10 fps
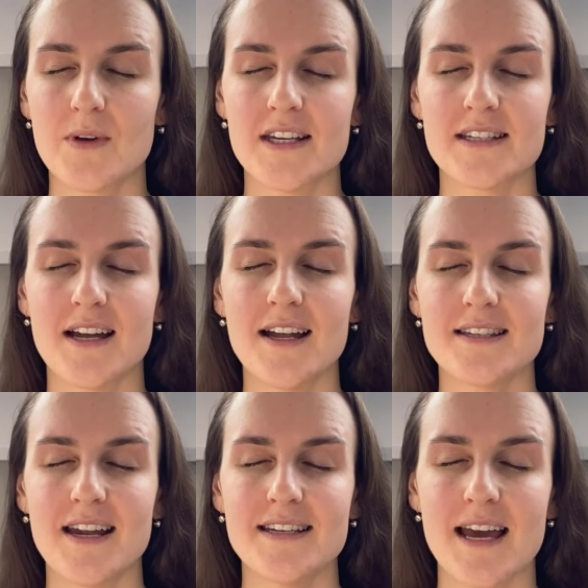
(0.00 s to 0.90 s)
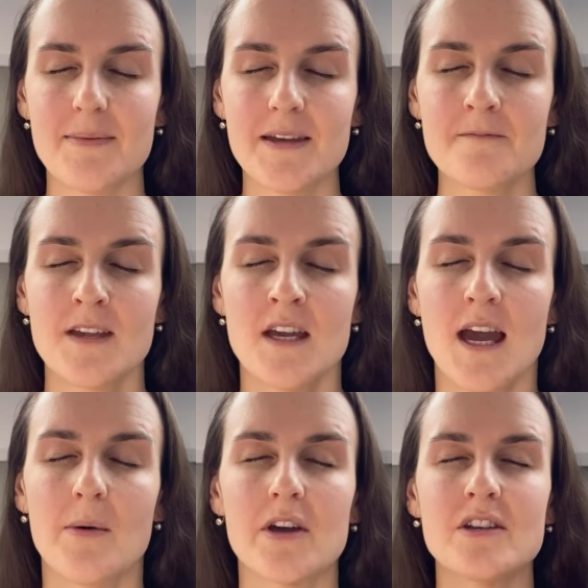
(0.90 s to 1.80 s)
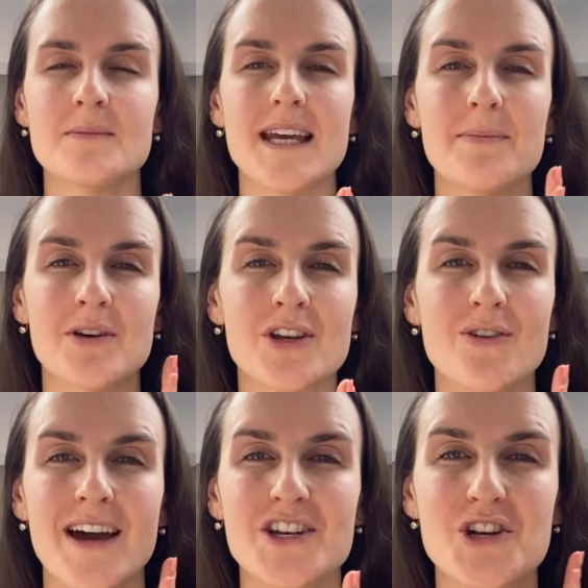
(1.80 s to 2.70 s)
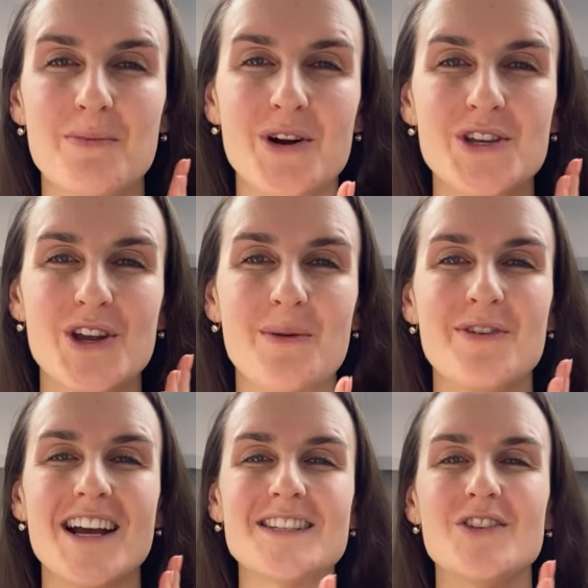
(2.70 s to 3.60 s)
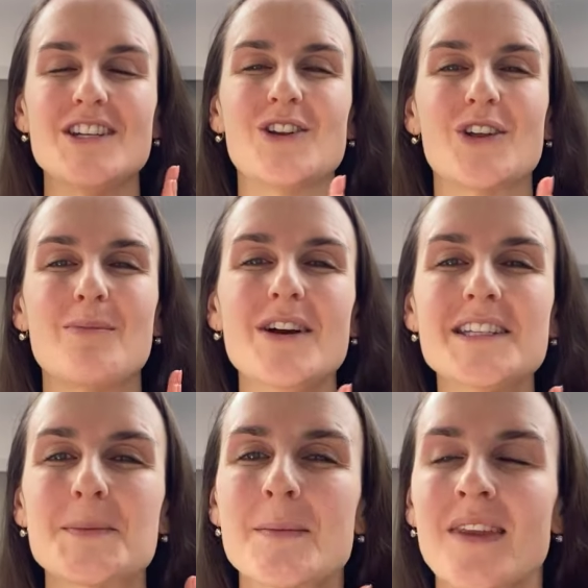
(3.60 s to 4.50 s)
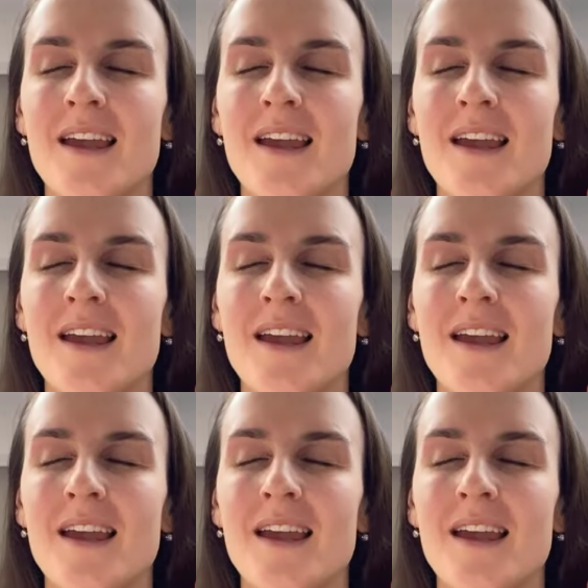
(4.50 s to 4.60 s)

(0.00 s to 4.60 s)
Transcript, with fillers: We're going to start today tapping and we're going to do some tapping on the karate chop point. You can open your eyes if you need to look at the points.